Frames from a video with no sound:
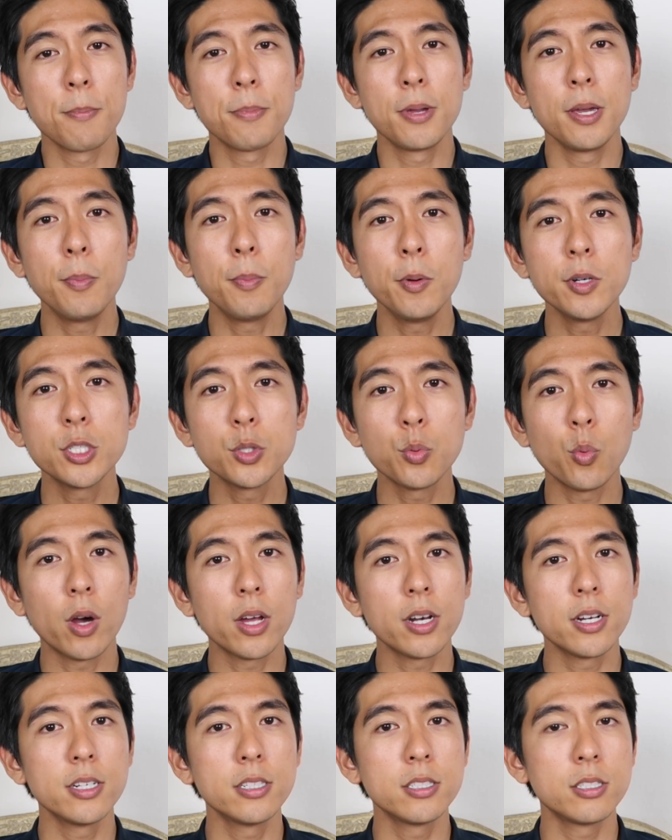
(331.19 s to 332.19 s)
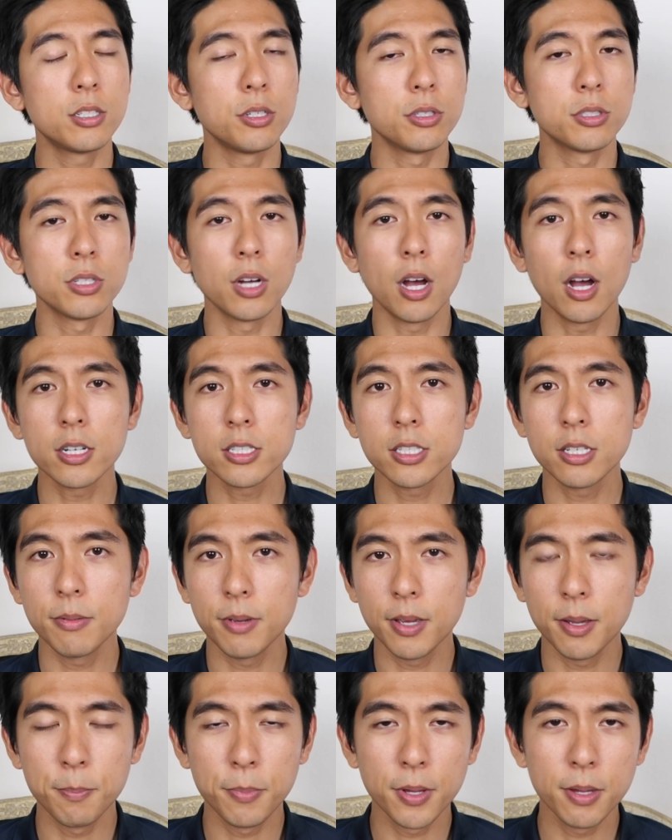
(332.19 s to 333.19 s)
People just wanted to talk to
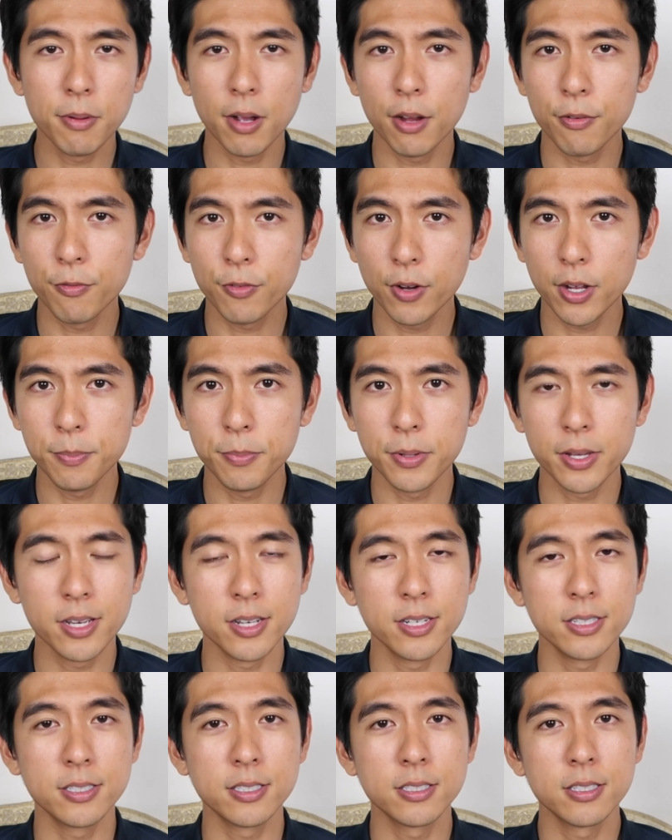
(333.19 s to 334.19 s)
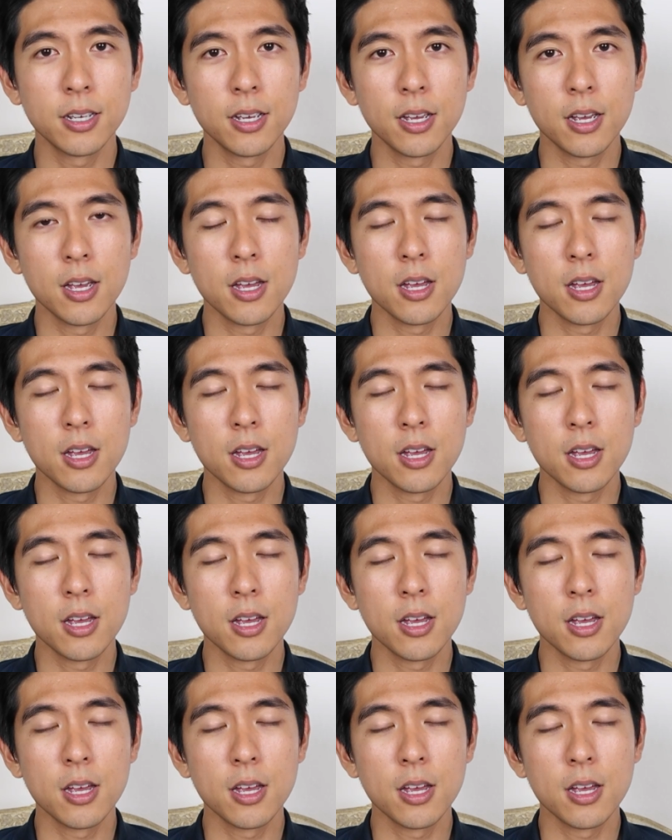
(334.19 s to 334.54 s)
me and be my friend because,